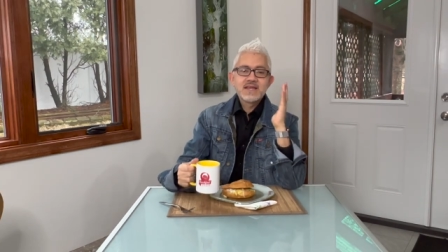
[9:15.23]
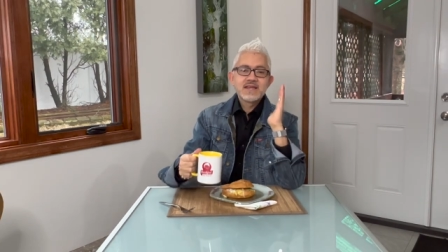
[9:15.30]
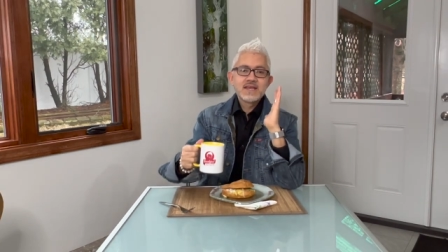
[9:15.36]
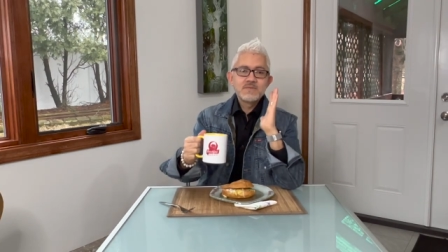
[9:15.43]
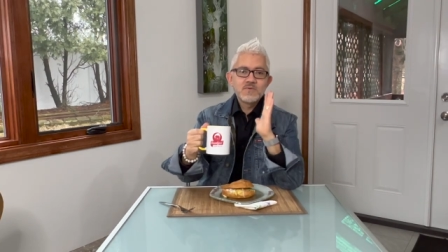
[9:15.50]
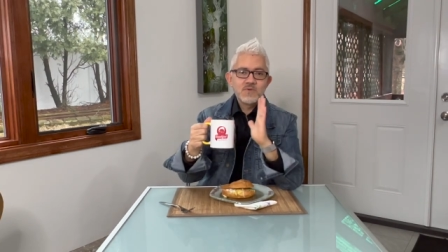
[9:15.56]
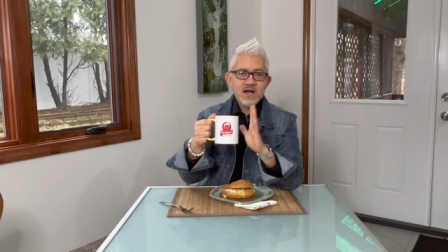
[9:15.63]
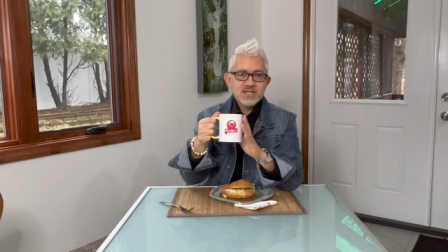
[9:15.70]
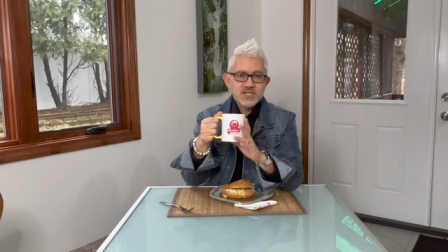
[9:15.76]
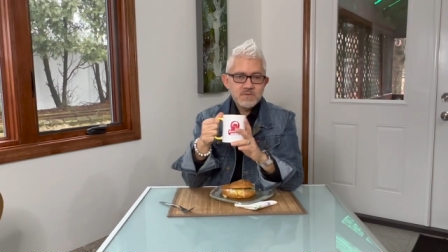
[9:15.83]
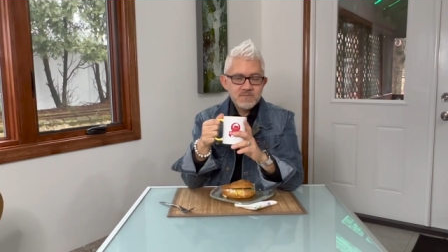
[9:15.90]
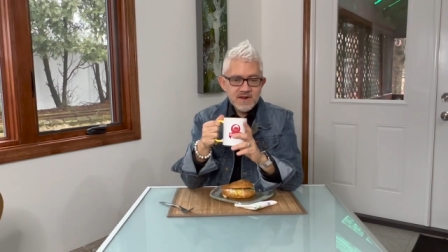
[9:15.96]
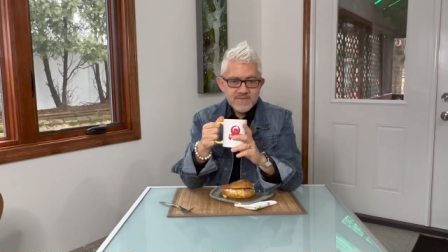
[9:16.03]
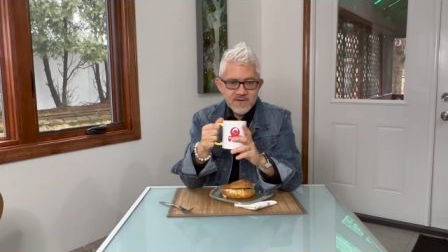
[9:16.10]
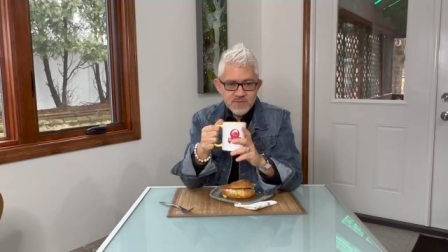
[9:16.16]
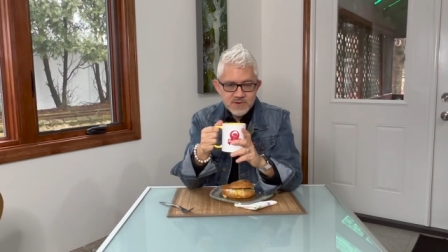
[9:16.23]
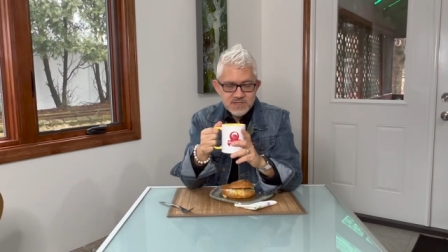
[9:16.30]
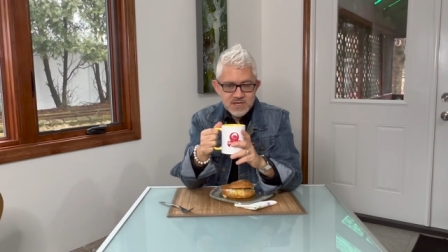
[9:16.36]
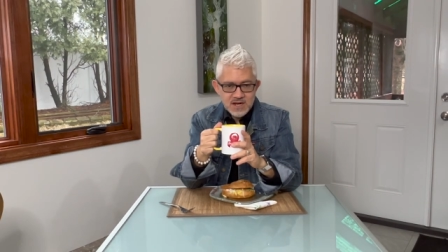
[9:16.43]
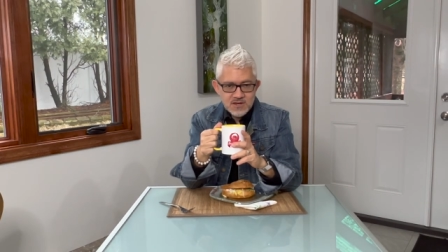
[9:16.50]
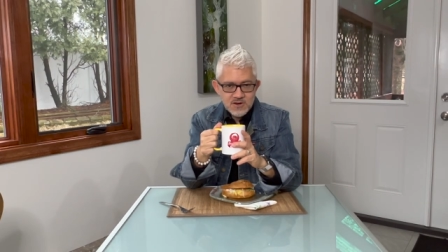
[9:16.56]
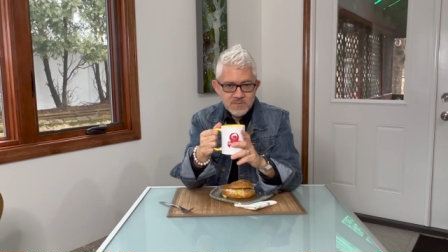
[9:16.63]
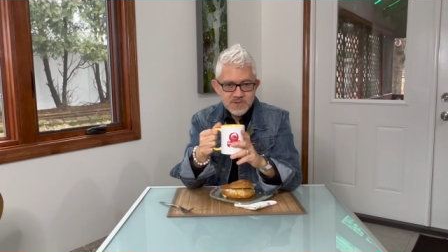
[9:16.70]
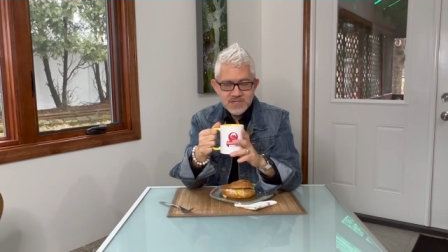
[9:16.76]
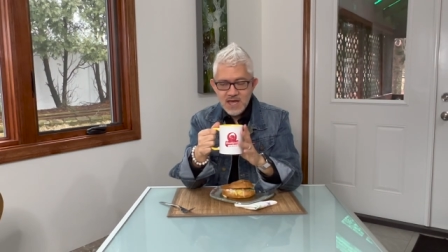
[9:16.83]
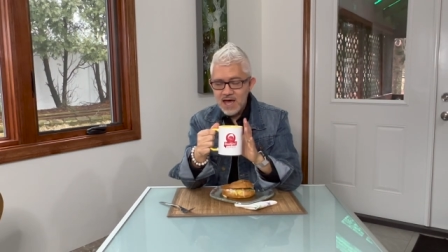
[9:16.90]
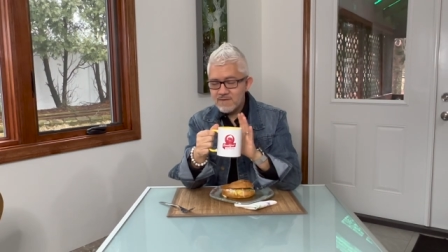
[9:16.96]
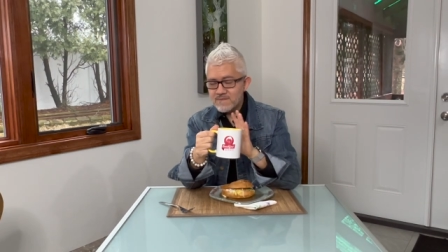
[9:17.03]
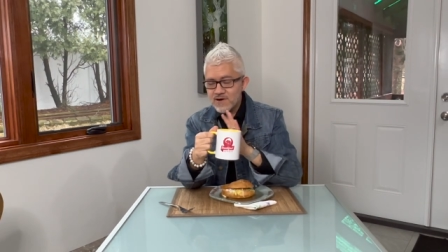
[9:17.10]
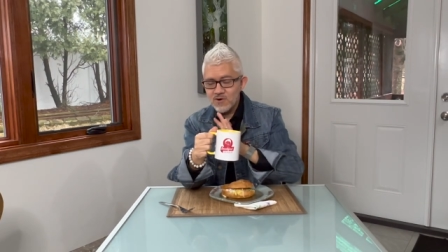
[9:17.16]
Keep watching Breakfast with Sergio because I
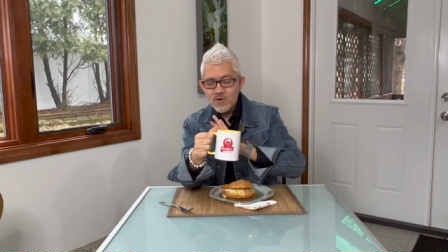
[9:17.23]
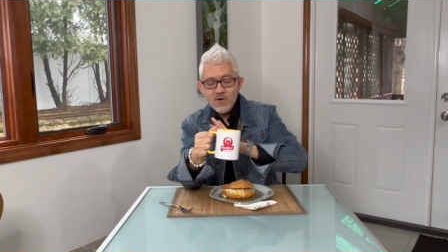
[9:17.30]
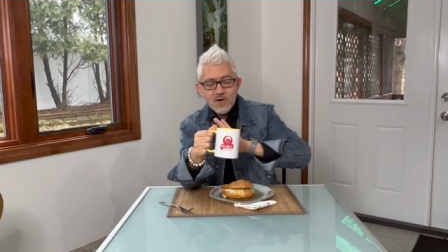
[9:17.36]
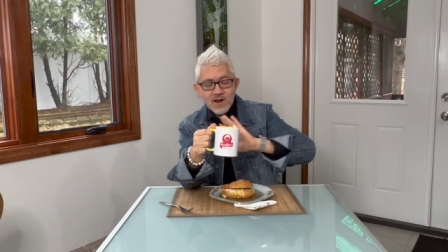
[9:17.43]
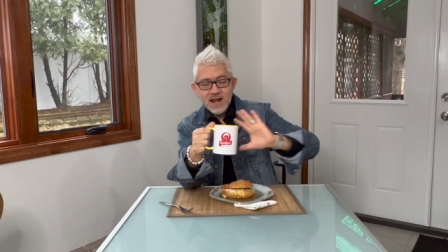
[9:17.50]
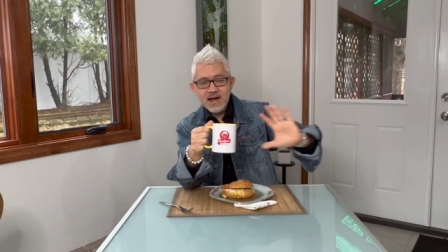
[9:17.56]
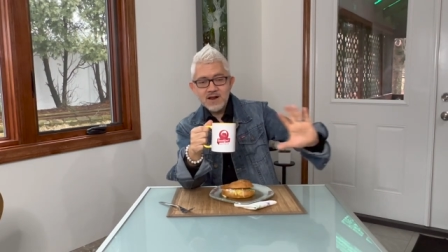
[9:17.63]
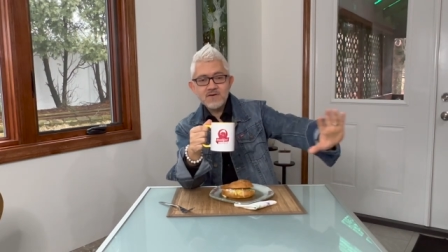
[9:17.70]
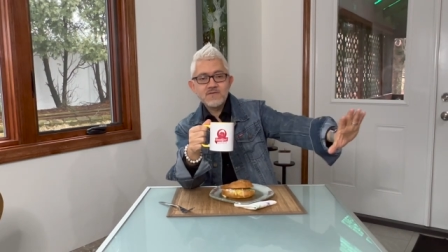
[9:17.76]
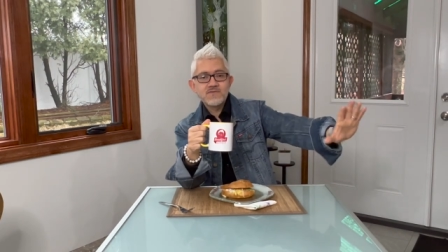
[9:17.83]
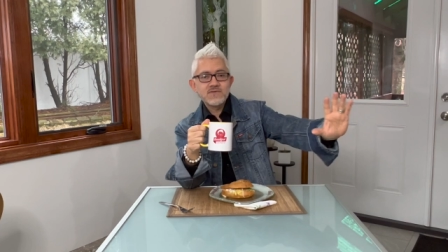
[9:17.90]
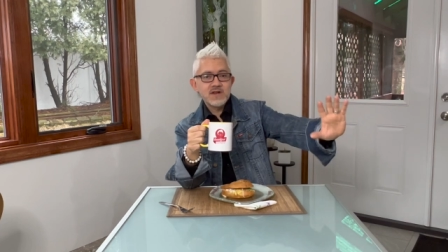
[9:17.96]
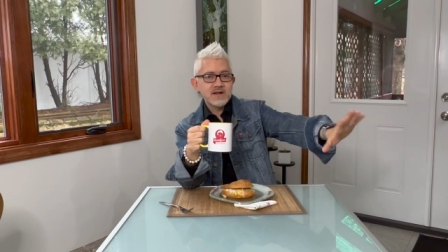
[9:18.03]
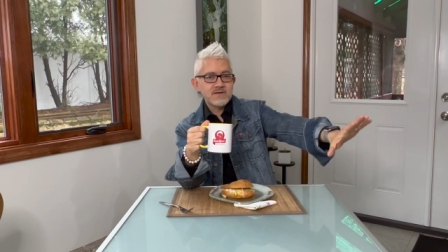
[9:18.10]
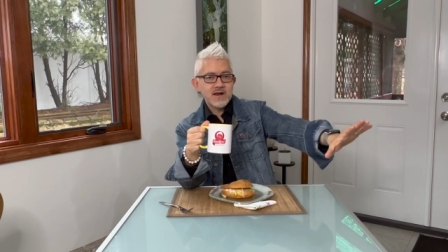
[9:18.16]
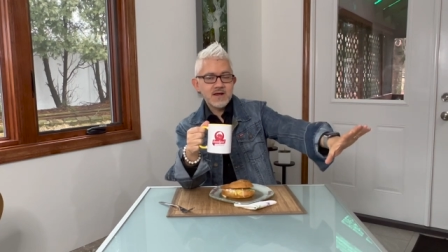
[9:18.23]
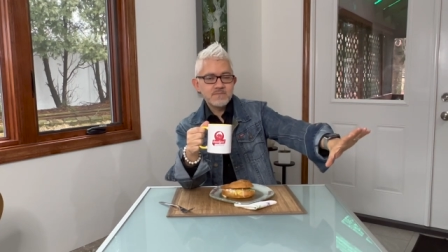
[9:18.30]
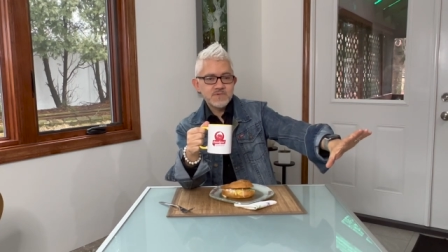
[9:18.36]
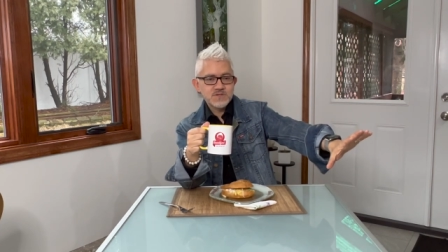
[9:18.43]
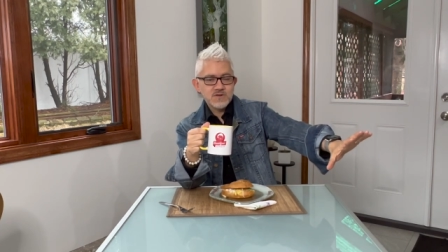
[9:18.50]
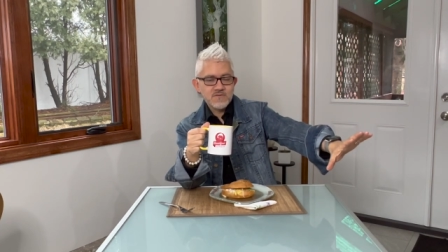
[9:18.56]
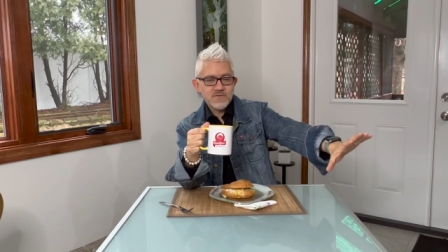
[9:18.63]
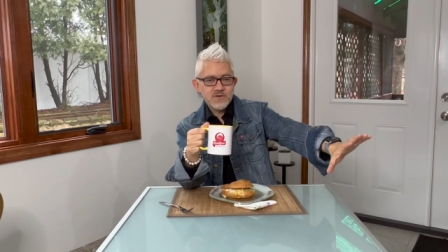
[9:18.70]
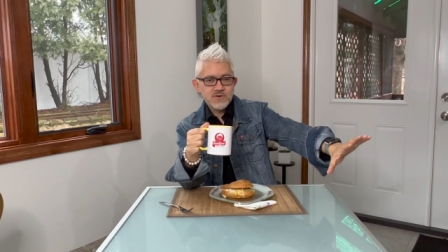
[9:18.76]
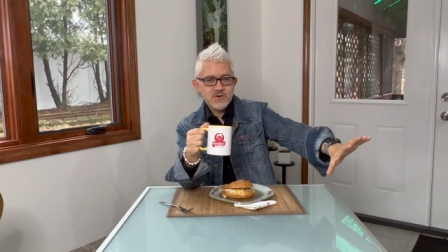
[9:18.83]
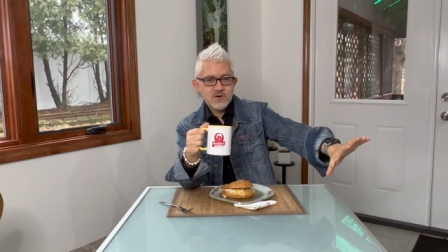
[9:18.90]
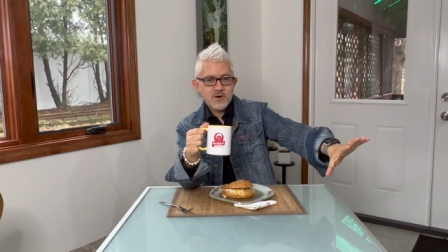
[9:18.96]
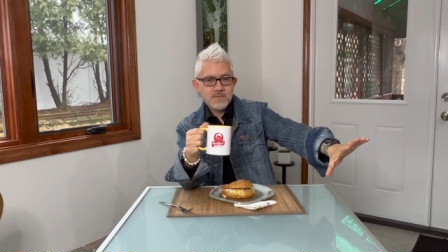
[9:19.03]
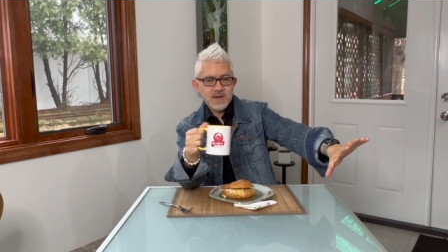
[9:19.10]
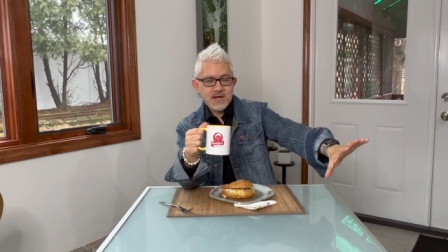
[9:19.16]
have a whole lot of really great episodes for you
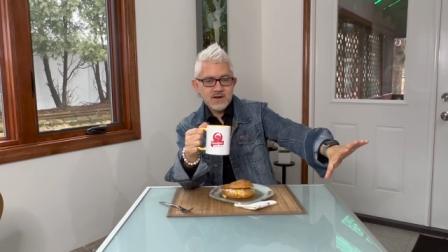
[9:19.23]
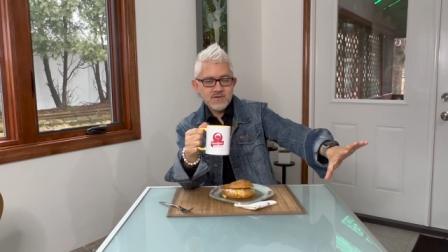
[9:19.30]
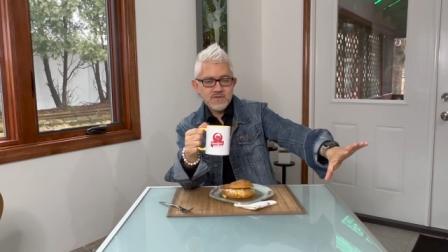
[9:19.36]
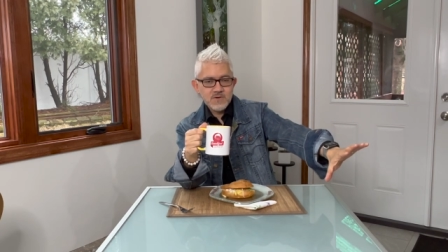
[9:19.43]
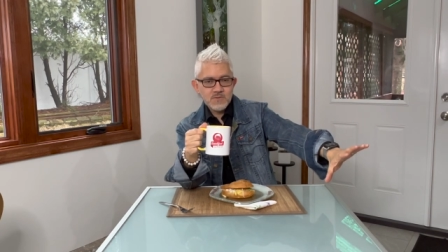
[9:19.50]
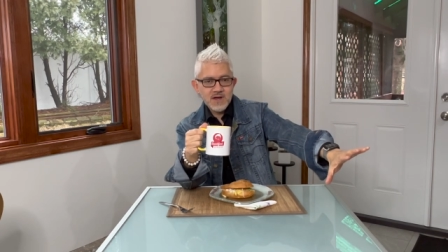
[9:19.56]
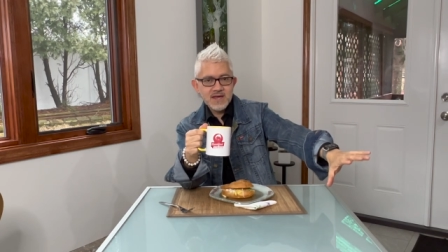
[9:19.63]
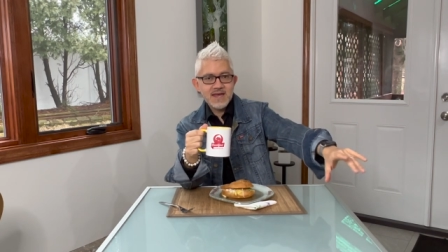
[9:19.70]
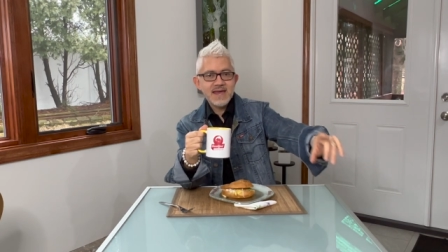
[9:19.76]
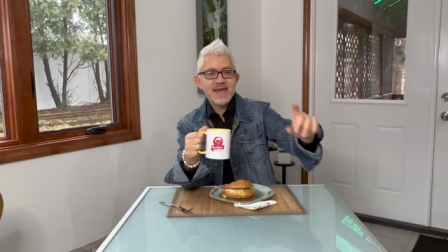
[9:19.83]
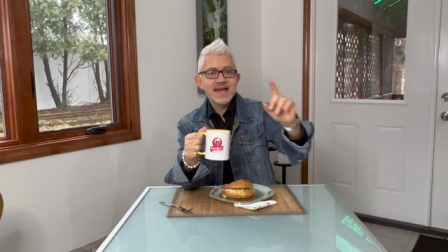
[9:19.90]
coming along the way.